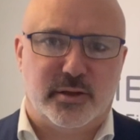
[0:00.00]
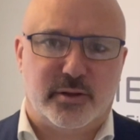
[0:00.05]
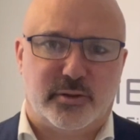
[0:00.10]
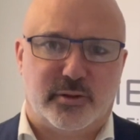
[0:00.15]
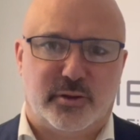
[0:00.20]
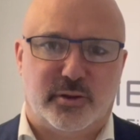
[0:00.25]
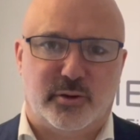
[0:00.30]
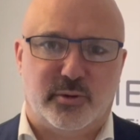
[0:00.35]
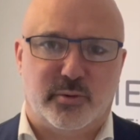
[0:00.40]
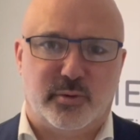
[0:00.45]

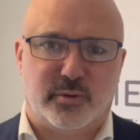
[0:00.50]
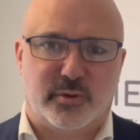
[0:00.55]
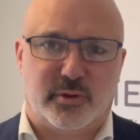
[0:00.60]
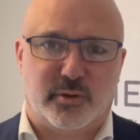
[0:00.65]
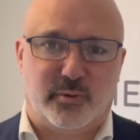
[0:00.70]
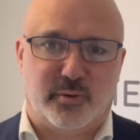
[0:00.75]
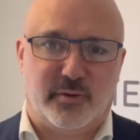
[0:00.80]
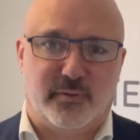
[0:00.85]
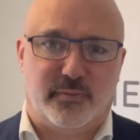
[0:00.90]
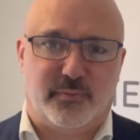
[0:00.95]
to
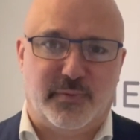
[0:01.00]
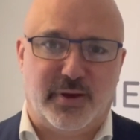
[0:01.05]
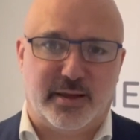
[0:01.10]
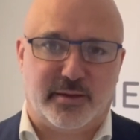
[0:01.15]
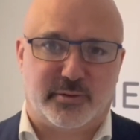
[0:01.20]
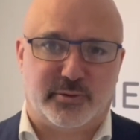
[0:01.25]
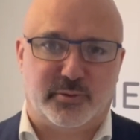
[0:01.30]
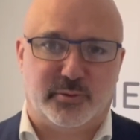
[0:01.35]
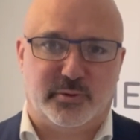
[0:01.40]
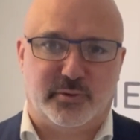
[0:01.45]
that
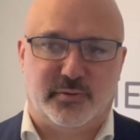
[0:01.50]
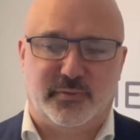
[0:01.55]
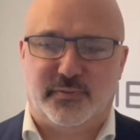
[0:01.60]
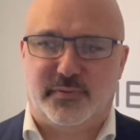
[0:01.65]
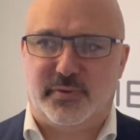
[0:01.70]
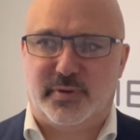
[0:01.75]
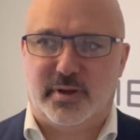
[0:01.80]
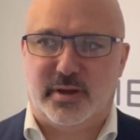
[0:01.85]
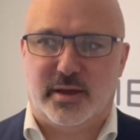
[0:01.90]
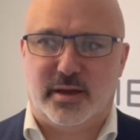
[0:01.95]
sort
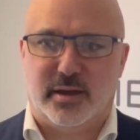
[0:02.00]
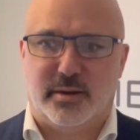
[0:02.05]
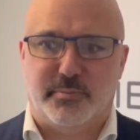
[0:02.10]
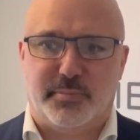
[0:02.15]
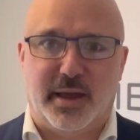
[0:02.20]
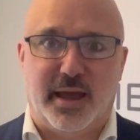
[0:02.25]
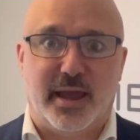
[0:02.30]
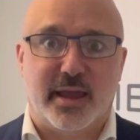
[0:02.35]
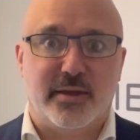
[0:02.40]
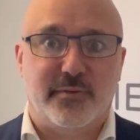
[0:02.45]
of
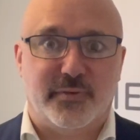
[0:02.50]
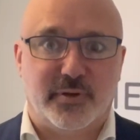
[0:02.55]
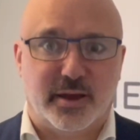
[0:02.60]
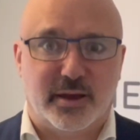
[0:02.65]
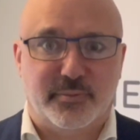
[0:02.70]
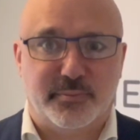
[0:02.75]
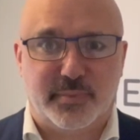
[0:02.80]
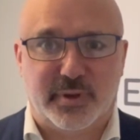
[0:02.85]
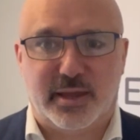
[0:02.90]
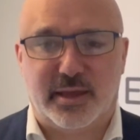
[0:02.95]
behaviour
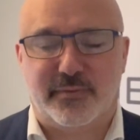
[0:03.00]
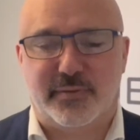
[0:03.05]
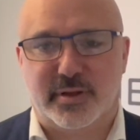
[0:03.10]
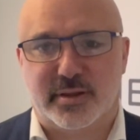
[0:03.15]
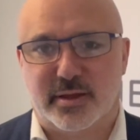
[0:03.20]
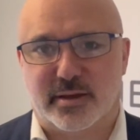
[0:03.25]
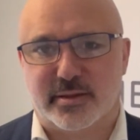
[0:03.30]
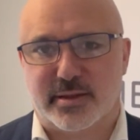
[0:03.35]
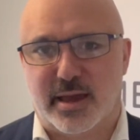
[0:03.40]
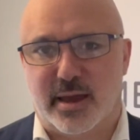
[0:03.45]
if it
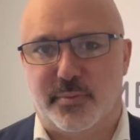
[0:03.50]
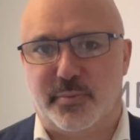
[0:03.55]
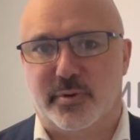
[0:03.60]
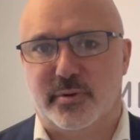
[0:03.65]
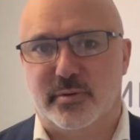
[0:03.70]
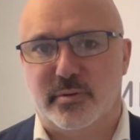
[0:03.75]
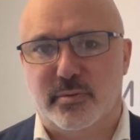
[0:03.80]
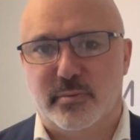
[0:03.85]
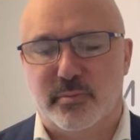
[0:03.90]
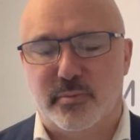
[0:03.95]
does
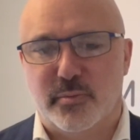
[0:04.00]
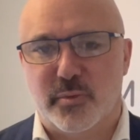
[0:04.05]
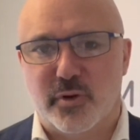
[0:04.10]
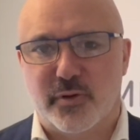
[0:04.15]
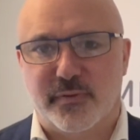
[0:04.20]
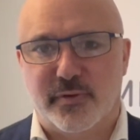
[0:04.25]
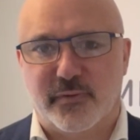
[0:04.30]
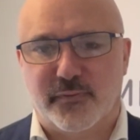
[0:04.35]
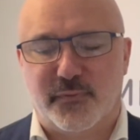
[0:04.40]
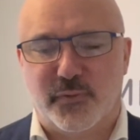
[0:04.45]
happen
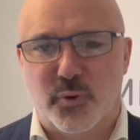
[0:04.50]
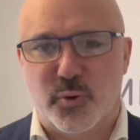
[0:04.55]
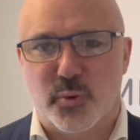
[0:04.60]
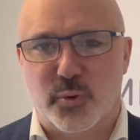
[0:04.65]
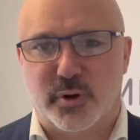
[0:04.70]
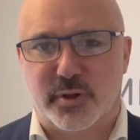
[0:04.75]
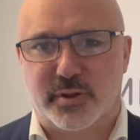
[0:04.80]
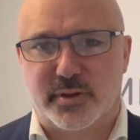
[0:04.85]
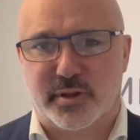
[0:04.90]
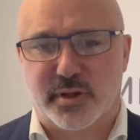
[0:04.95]
moving
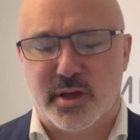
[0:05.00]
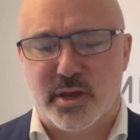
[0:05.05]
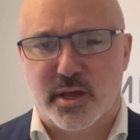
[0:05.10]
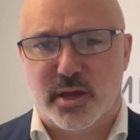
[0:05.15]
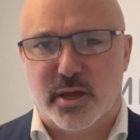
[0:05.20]
forwards.